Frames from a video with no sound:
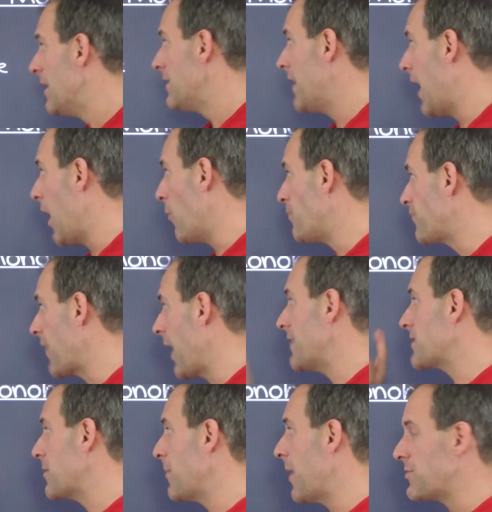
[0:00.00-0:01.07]
Now,
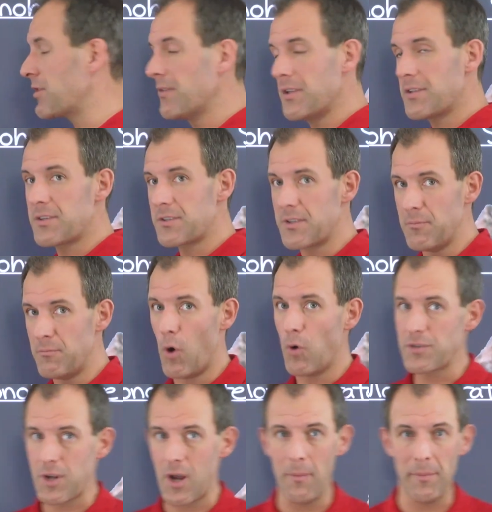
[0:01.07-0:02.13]
as I mentioned, this is the
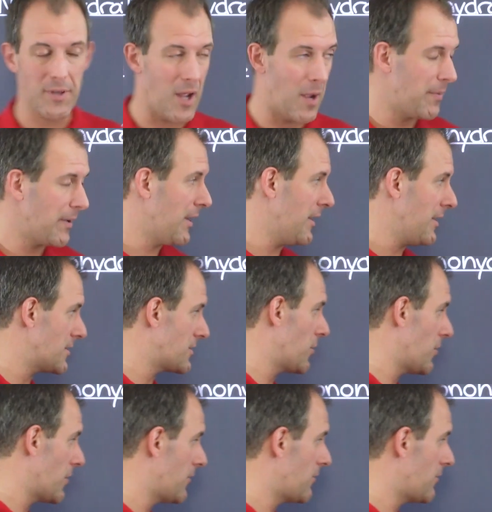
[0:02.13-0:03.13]
most common type of kidney stone.